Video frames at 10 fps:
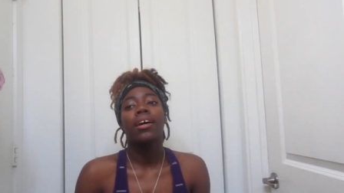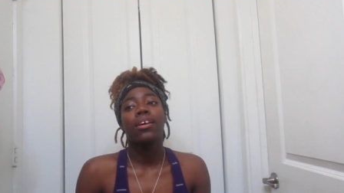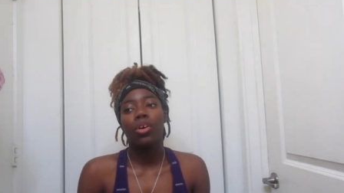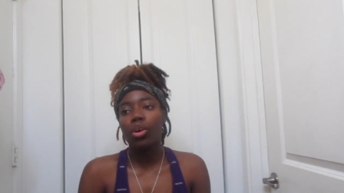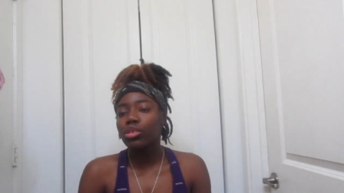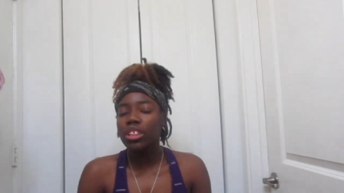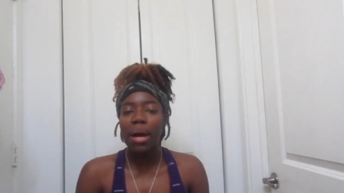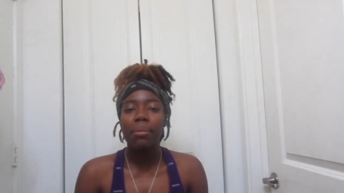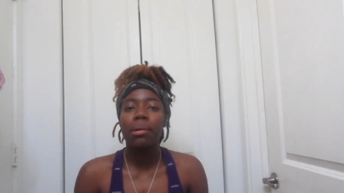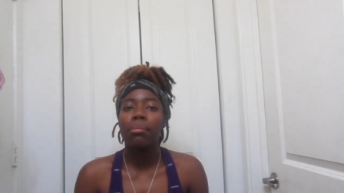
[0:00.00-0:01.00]
good old
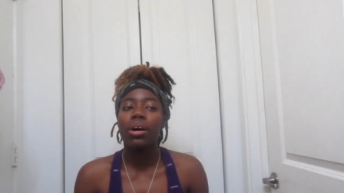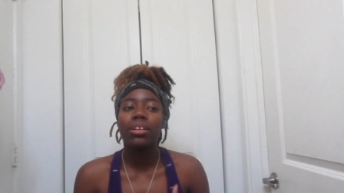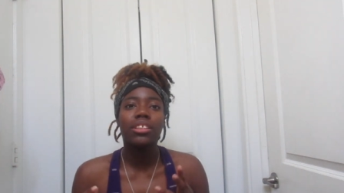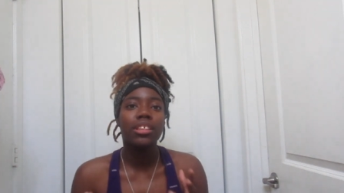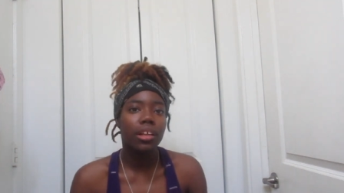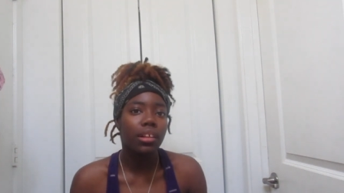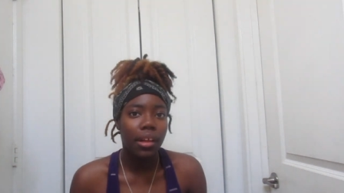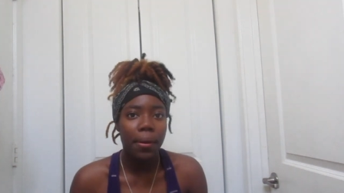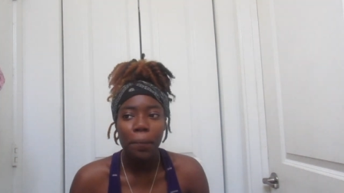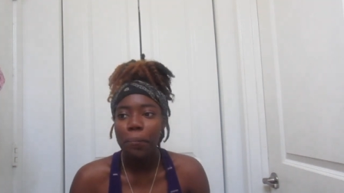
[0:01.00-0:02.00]
time at the mall
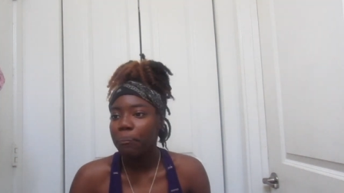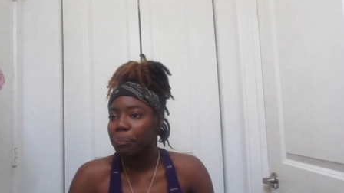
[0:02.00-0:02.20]
chilling,